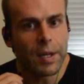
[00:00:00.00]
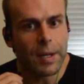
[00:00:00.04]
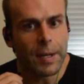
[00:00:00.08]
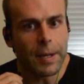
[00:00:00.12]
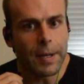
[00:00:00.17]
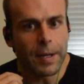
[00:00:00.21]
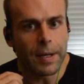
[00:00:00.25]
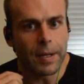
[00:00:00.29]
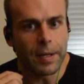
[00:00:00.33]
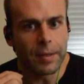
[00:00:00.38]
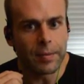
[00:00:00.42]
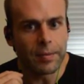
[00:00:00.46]

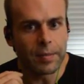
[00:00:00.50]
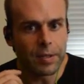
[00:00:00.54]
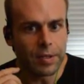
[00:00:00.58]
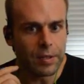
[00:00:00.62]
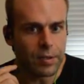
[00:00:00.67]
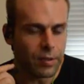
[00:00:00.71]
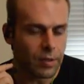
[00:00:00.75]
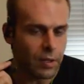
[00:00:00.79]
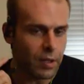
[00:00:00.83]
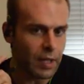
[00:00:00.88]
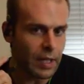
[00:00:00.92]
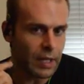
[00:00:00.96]

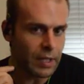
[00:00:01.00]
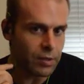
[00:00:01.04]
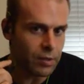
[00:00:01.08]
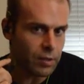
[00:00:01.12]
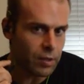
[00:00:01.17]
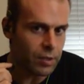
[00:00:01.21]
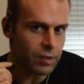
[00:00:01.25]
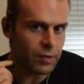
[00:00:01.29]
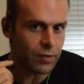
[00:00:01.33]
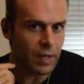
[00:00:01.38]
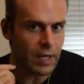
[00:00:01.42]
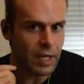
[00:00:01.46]
until the light
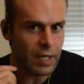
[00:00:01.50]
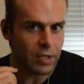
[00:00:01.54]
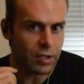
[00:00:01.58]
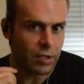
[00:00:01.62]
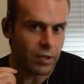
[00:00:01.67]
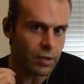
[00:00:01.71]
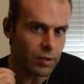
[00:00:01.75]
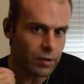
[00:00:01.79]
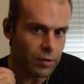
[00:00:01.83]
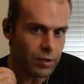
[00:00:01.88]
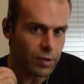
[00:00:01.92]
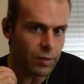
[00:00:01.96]
starts flashing.
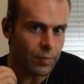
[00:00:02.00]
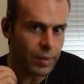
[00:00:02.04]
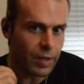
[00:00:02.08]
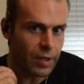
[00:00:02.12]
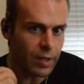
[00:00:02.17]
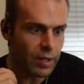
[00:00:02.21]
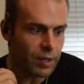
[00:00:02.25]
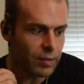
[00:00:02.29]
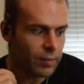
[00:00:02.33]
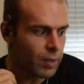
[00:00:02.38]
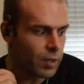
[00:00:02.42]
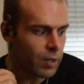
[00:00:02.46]
It goes into
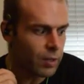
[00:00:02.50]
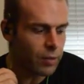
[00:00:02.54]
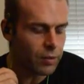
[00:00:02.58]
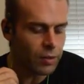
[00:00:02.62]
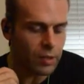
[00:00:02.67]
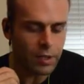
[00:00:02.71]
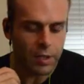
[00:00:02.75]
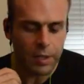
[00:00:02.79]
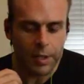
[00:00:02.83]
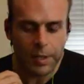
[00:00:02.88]
pairing mode.